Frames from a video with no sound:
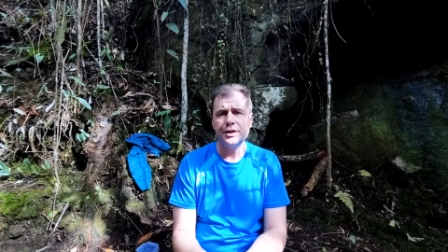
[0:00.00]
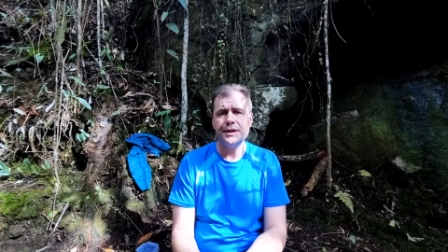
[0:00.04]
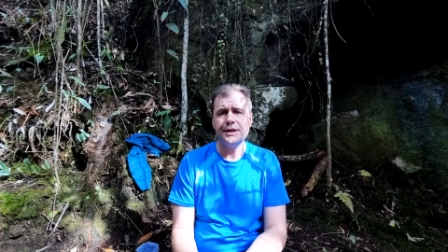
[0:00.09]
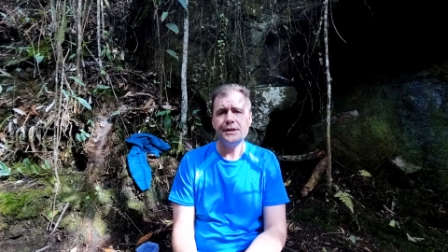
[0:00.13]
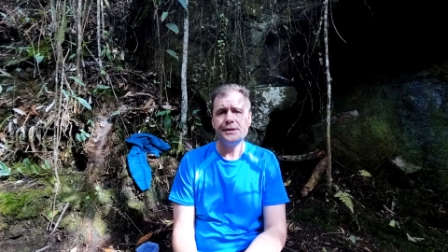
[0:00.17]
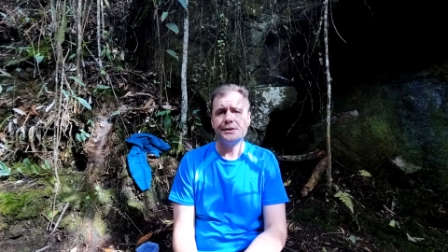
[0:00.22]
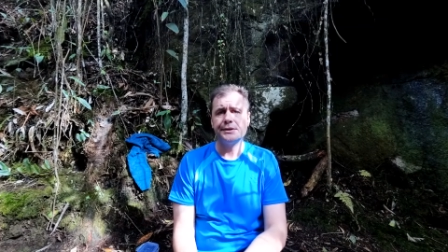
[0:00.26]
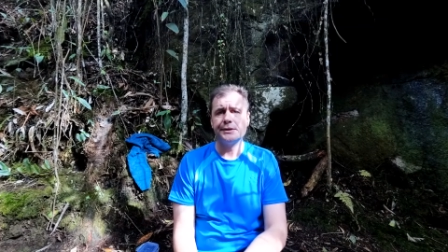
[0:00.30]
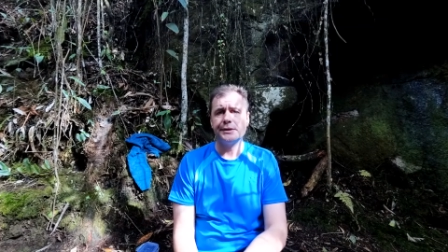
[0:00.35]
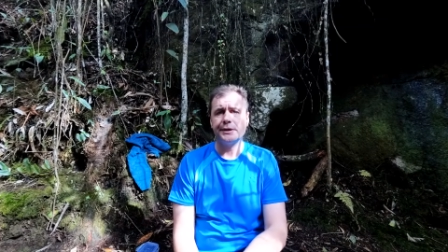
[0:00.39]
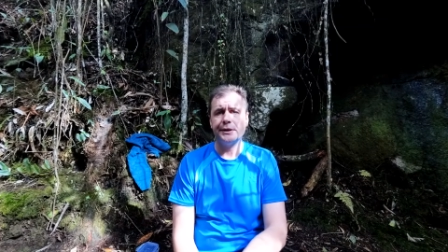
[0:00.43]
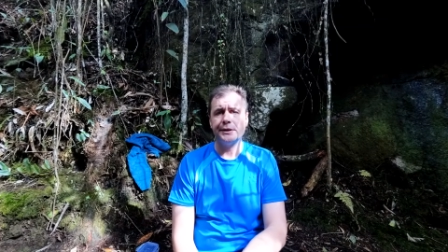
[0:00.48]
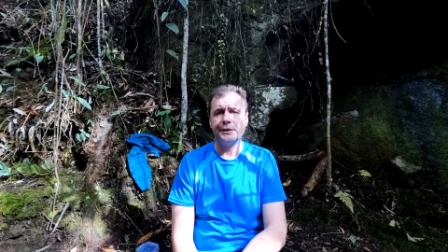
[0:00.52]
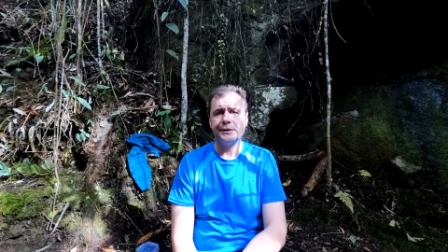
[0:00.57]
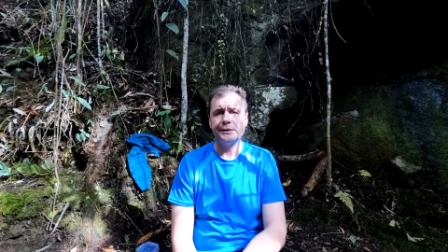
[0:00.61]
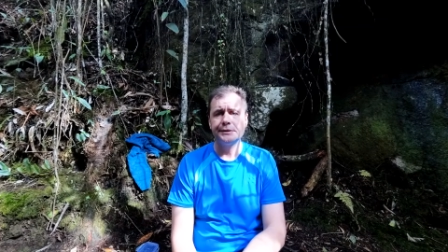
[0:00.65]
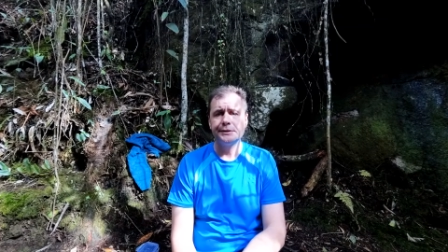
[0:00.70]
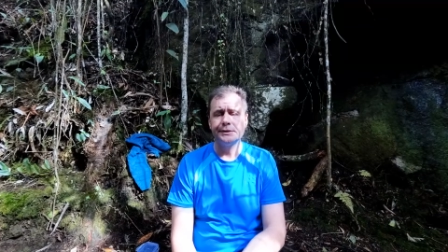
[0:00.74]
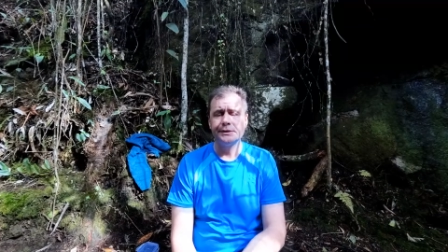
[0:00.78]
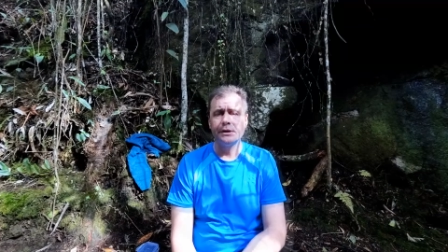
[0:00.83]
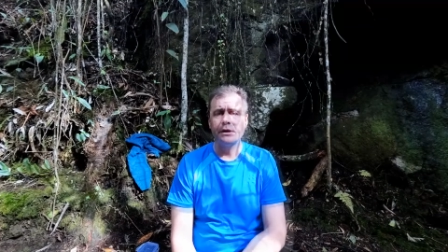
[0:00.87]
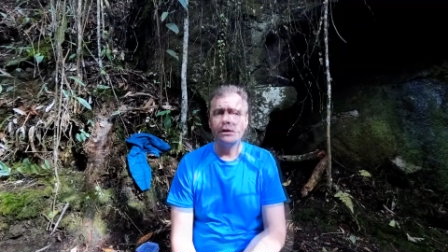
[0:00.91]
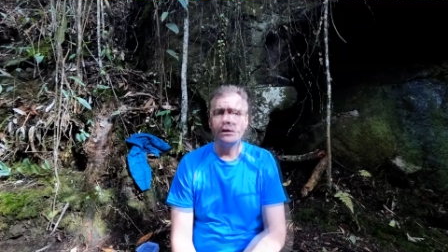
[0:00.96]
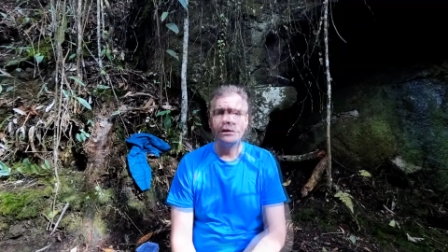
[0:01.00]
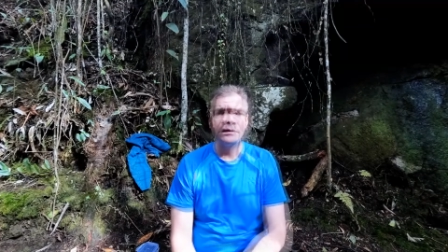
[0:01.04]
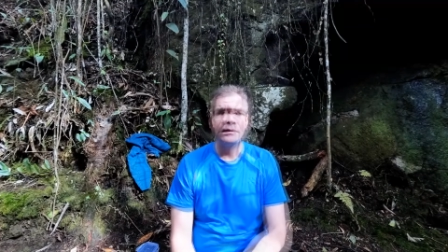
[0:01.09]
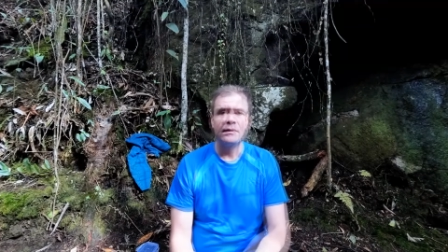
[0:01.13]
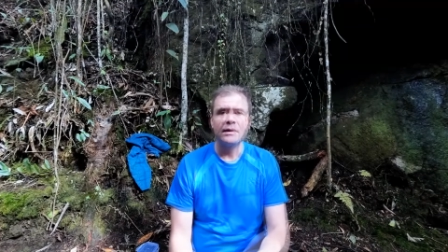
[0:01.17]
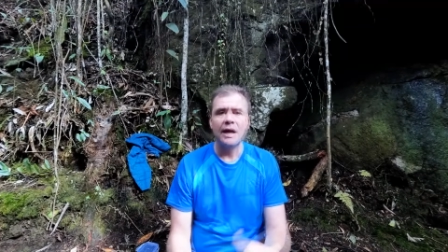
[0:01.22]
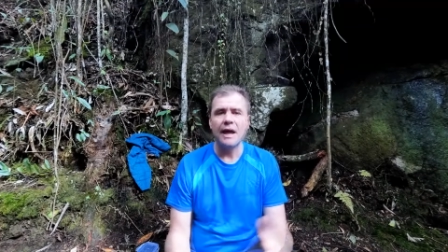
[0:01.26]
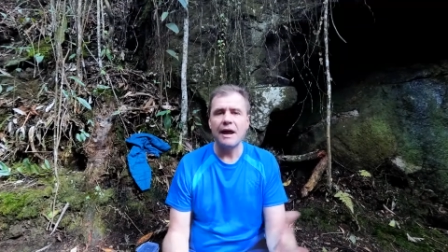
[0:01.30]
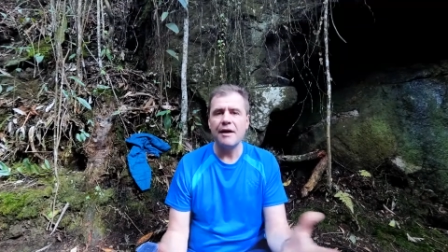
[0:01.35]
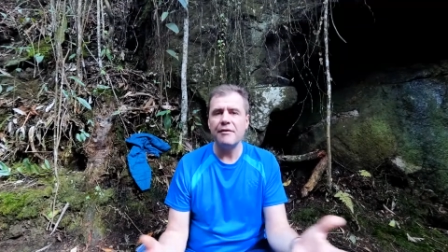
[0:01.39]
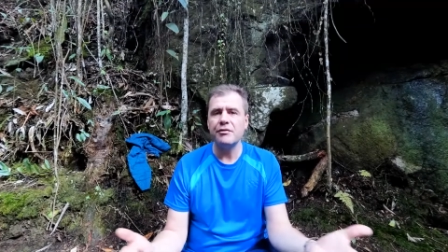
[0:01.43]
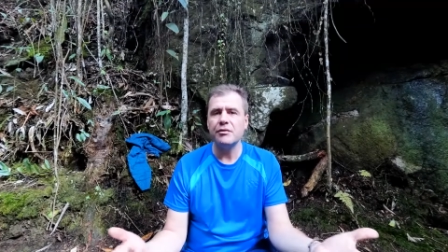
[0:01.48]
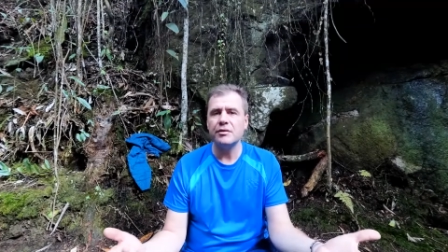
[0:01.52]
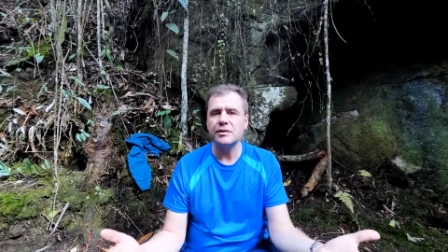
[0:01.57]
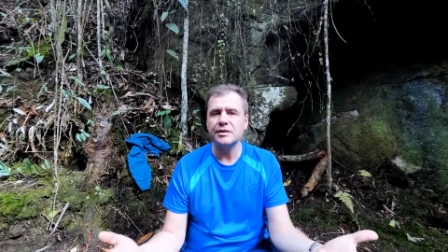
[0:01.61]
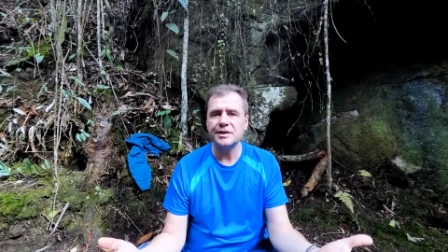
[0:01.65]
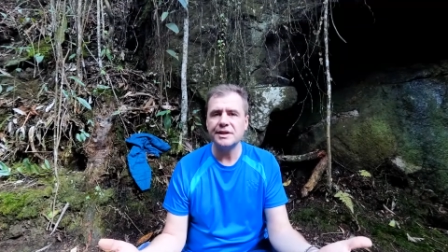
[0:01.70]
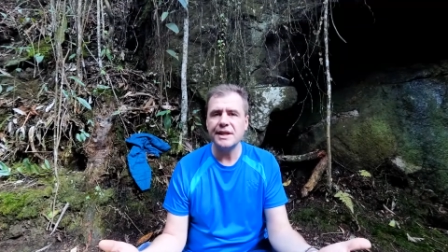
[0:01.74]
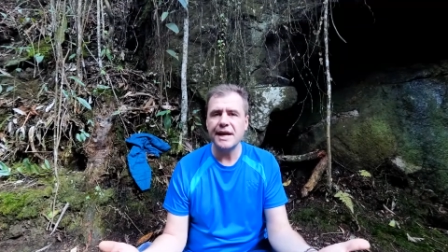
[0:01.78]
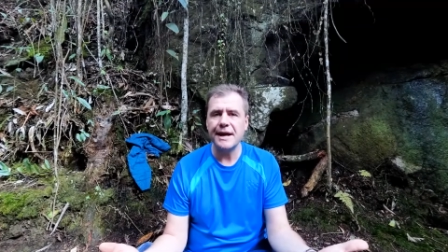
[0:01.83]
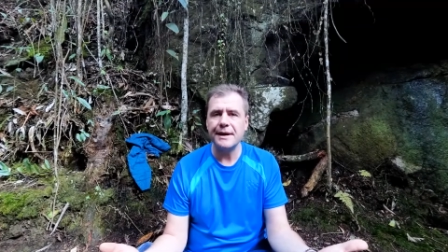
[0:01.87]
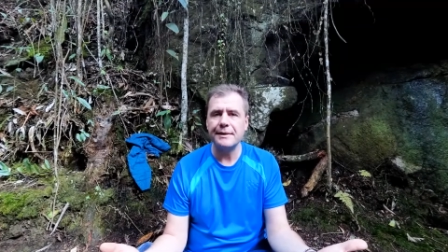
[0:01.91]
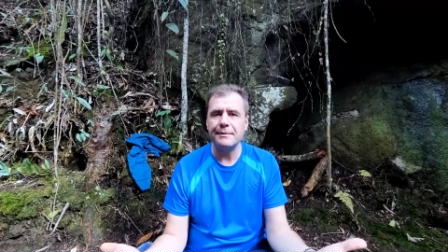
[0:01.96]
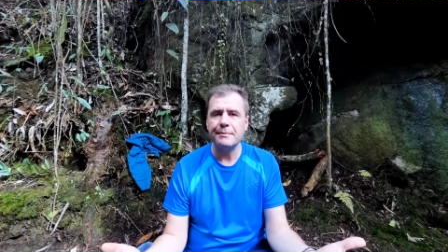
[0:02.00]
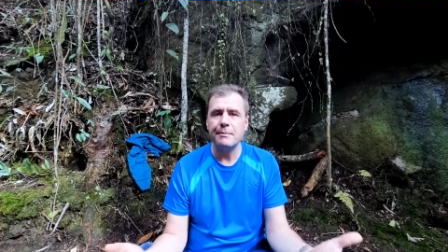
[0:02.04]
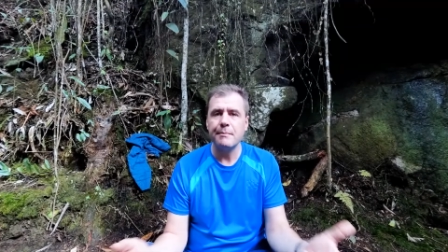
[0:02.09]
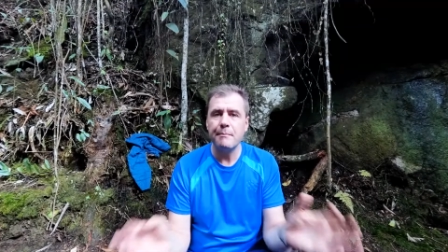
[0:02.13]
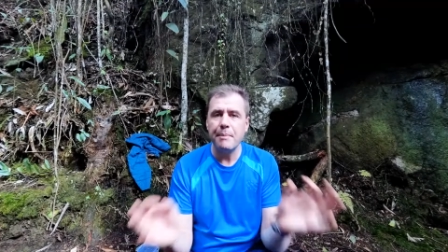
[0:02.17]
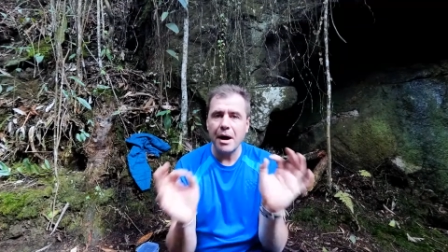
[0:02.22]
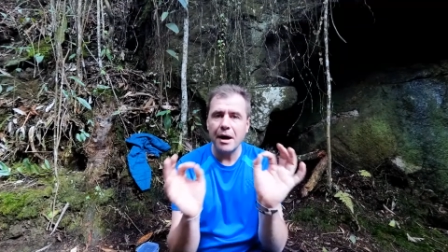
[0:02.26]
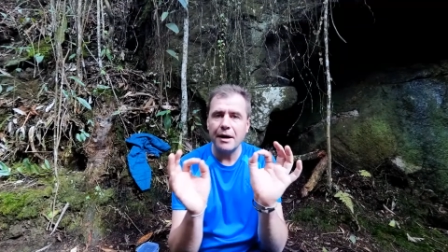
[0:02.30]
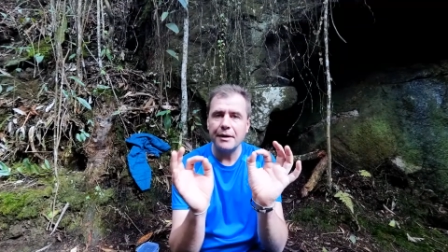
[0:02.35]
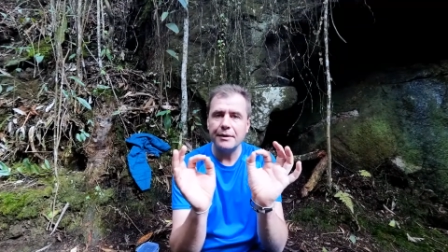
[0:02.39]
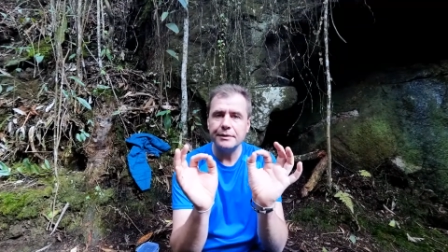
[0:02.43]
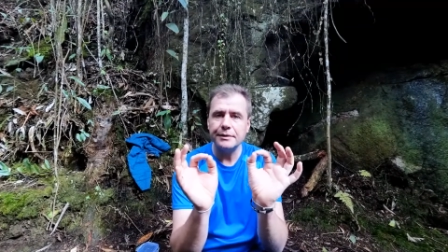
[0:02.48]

years ago. Everyone's dead, but